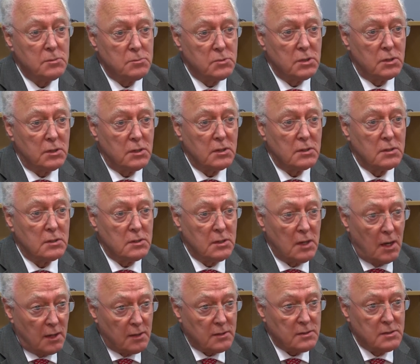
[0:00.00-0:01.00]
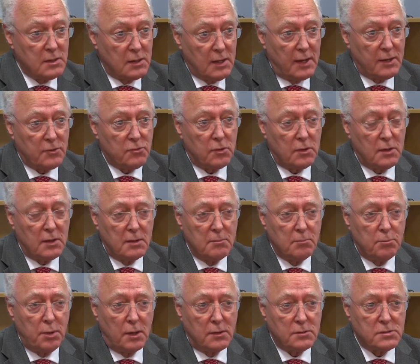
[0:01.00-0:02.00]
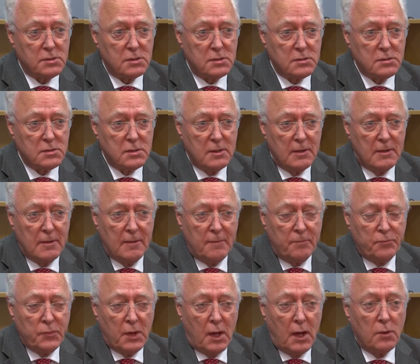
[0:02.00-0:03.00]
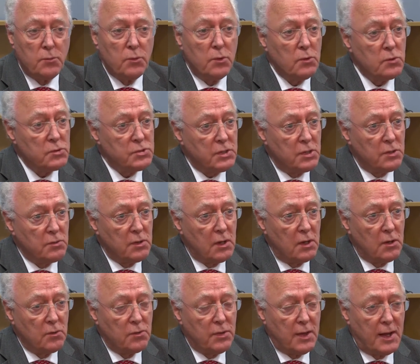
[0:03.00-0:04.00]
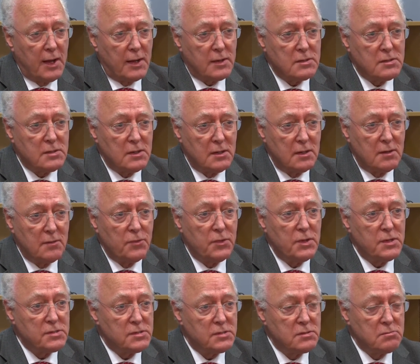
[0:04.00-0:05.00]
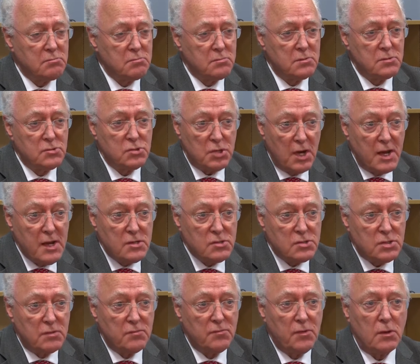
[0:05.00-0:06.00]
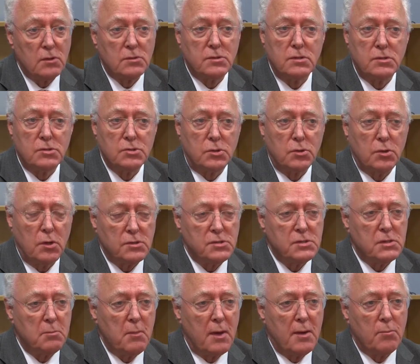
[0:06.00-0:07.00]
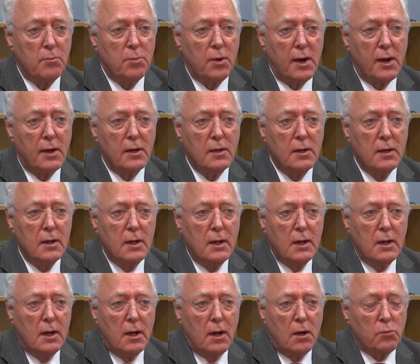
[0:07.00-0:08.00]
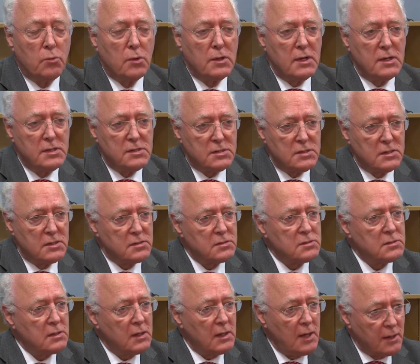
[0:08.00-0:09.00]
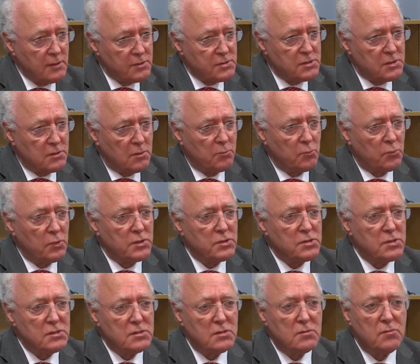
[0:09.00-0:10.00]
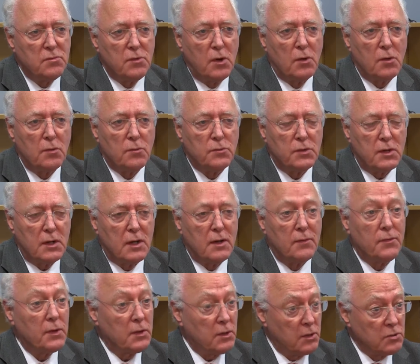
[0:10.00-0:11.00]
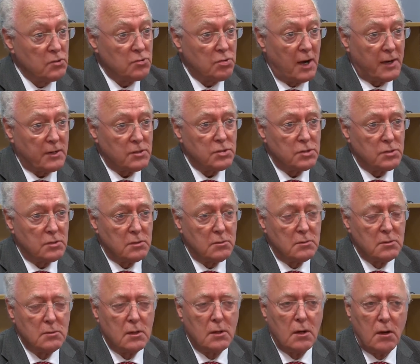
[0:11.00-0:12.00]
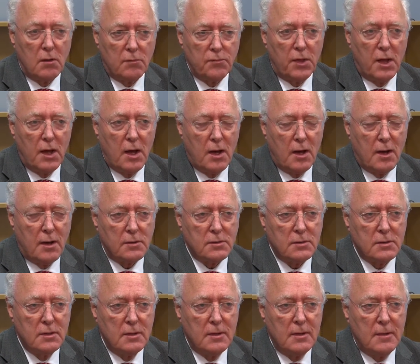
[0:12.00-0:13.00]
them to conduct electrical impulses. And we also know that this change in voltage across the membrane releases calcium, which is involved in the contraction of the heart.